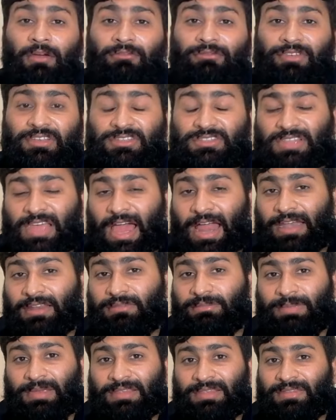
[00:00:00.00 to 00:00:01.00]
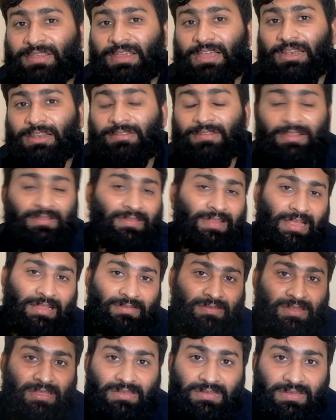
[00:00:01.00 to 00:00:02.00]
which that is basically the
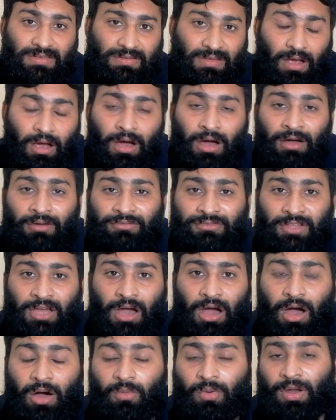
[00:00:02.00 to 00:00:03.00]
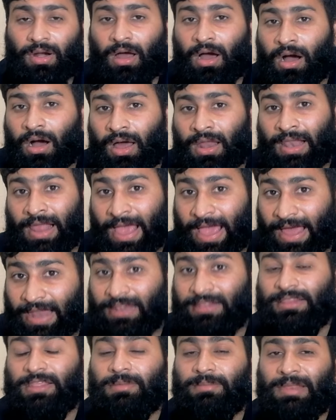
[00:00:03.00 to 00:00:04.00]
synthesis of the overall
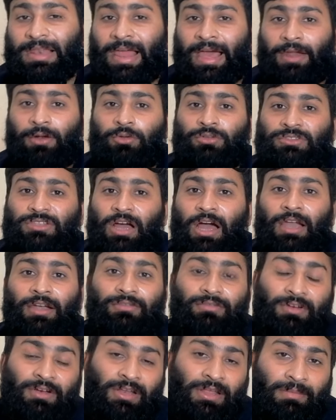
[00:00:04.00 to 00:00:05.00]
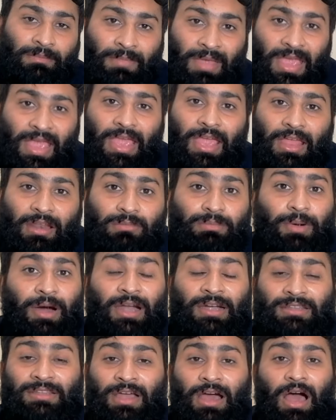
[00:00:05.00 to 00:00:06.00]
healthy melanocyte will remain,
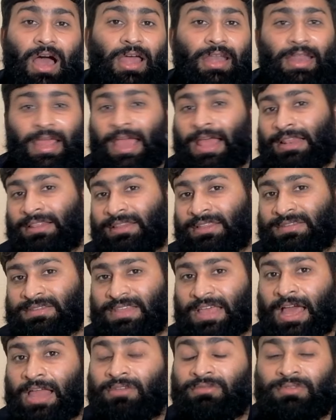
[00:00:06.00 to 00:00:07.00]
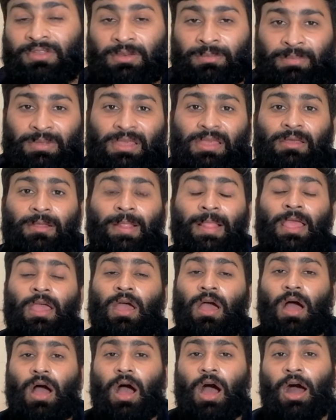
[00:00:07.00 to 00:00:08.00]
but the unhealthy cell will be
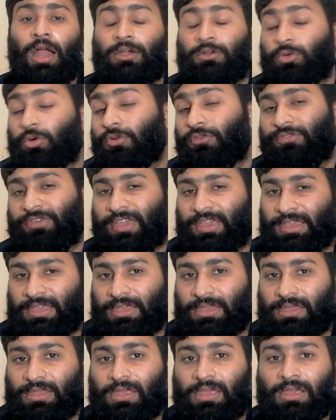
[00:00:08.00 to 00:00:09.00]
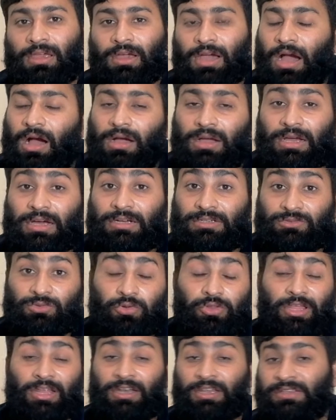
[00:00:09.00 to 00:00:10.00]
autophagy occur, so
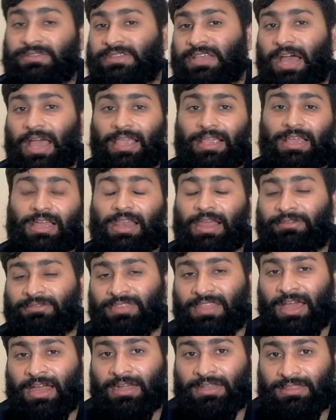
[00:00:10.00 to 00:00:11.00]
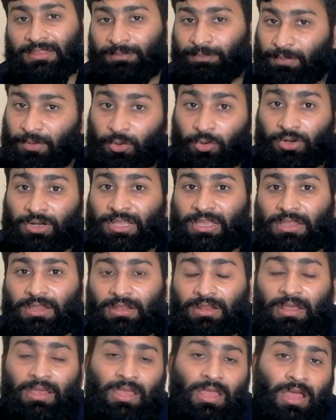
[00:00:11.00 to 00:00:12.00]
the recycle of that
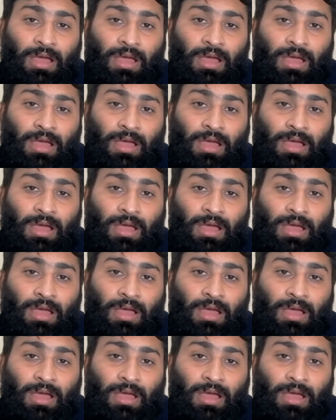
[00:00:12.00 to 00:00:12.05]
protein.